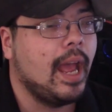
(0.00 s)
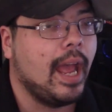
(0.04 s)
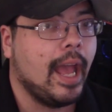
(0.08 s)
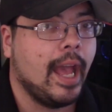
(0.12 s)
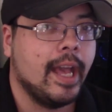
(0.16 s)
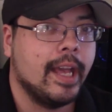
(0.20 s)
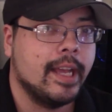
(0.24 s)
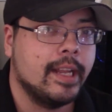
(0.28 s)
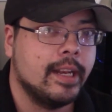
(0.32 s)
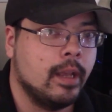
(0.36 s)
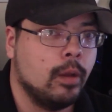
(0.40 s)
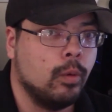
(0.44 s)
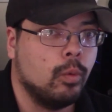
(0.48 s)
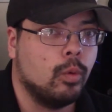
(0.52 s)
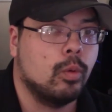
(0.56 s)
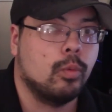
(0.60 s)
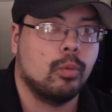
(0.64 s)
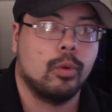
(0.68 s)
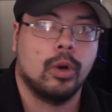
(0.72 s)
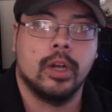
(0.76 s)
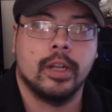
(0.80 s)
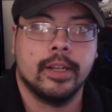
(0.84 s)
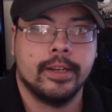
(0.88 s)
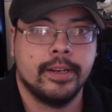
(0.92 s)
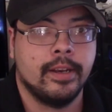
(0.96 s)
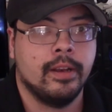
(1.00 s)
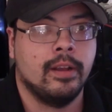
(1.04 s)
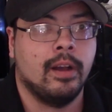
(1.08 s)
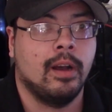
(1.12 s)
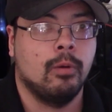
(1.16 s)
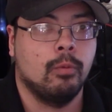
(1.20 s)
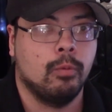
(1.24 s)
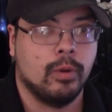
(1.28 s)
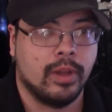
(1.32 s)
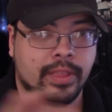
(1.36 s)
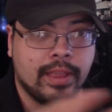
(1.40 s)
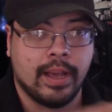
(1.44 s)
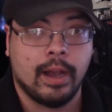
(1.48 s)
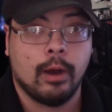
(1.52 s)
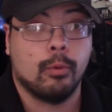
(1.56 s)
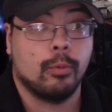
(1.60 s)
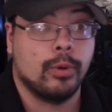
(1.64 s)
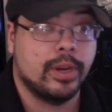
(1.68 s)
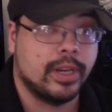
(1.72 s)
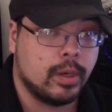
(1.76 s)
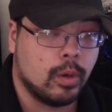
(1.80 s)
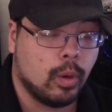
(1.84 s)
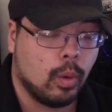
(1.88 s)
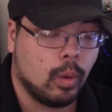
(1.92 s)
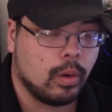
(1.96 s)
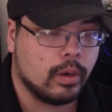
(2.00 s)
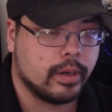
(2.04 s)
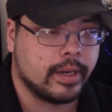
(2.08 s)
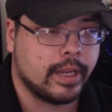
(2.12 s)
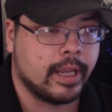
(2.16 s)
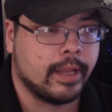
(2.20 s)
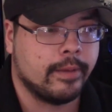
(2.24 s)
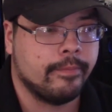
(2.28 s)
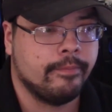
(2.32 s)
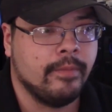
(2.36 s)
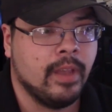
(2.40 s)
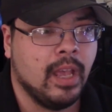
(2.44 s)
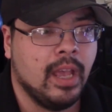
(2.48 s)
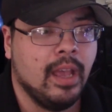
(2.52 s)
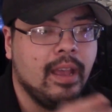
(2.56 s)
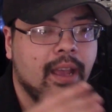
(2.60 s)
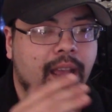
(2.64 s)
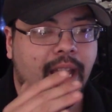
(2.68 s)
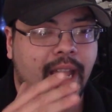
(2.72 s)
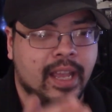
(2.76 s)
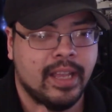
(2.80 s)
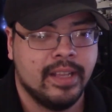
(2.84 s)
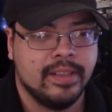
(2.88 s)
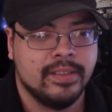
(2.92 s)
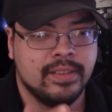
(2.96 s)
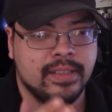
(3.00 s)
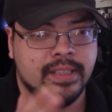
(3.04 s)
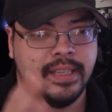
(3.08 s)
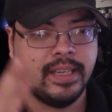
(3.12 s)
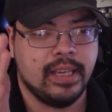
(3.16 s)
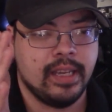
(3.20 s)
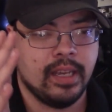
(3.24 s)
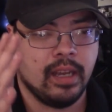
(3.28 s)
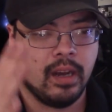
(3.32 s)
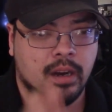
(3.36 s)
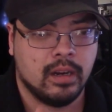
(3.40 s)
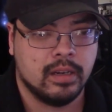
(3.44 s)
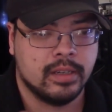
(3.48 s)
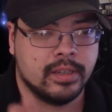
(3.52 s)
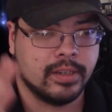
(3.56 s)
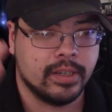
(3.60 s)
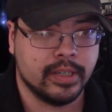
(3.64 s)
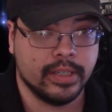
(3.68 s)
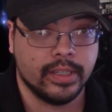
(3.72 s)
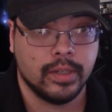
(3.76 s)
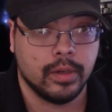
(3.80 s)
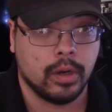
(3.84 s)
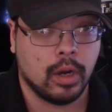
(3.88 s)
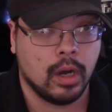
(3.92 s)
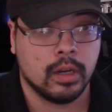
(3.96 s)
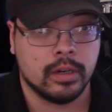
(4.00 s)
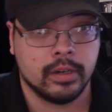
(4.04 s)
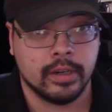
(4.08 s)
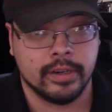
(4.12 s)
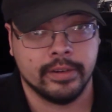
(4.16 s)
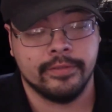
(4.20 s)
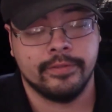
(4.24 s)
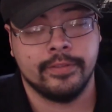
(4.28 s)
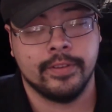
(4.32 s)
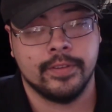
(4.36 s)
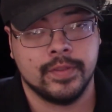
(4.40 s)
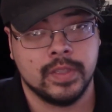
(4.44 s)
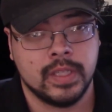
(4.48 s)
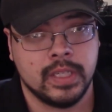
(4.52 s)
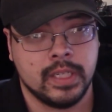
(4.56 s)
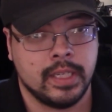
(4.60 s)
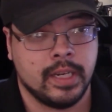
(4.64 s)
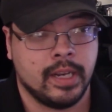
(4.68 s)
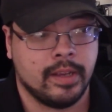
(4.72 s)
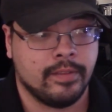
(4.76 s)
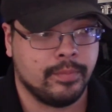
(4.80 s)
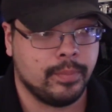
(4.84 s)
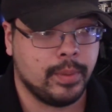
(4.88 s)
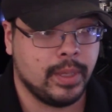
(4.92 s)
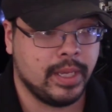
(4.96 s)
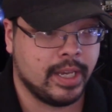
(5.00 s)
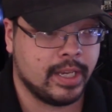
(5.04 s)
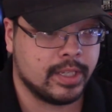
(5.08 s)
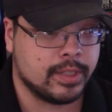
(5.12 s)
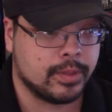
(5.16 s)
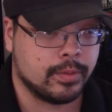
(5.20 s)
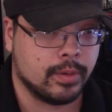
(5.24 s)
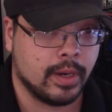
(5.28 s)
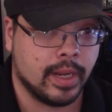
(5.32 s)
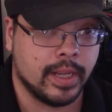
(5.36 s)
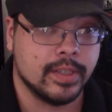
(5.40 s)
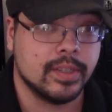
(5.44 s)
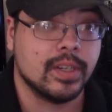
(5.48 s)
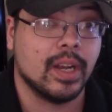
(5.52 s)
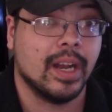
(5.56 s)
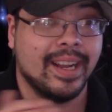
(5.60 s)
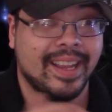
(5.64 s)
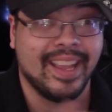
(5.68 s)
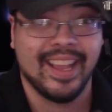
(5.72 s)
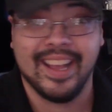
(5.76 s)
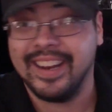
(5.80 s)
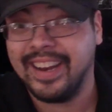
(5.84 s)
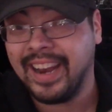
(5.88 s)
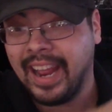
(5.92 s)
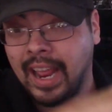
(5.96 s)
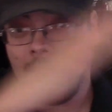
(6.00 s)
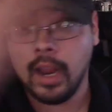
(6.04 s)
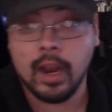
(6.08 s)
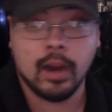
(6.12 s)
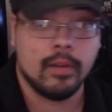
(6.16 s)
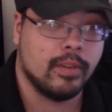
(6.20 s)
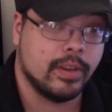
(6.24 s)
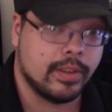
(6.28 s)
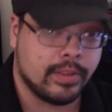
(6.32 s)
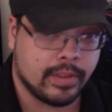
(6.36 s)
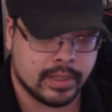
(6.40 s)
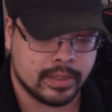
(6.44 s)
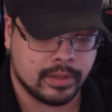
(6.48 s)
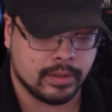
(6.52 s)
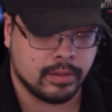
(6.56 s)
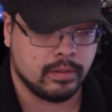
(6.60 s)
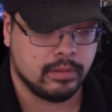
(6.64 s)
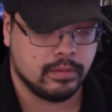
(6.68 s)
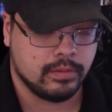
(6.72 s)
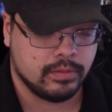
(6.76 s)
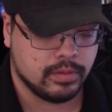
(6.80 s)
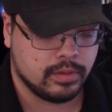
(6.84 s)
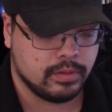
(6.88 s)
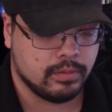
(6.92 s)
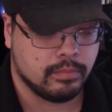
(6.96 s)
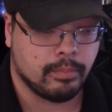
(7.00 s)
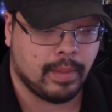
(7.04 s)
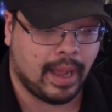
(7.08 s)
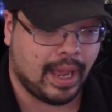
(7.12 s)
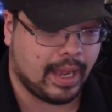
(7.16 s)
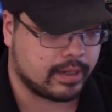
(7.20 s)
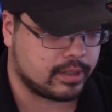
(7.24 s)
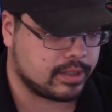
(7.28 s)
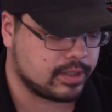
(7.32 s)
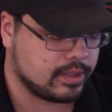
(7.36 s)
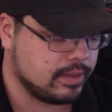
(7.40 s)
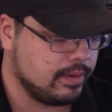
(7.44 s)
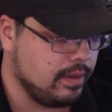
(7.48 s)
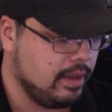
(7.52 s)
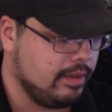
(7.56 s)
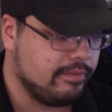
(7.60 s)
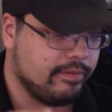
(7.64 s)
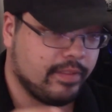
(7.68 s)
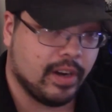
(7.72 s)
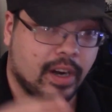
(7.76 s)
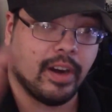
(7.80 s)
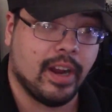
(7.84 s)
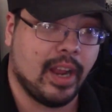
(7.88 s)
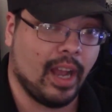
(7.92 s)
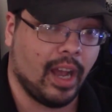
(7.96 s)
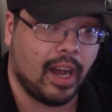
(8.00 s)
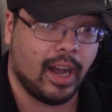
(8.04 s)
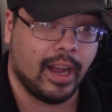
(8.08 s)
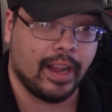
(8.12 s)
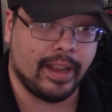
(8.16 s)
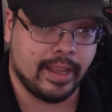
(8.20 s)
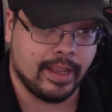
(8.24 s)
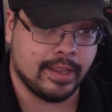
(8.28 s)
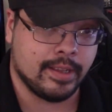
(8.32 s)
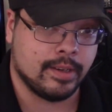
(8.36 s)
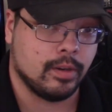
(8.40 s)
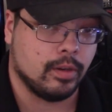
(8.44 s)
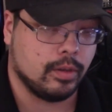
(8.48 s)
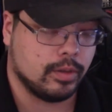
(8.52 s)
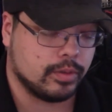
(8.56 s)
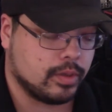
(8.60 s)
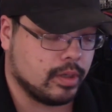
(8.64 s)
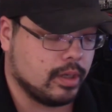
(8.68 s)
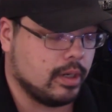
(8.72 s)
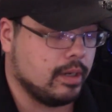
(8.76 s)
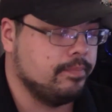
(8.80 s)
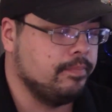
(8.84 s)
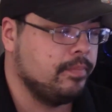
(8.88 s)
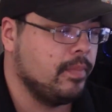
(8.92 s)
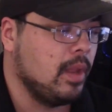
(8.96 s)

And it will run without recording in the 100 to 115 FPS range. Again, everything maxed, very high and ultra.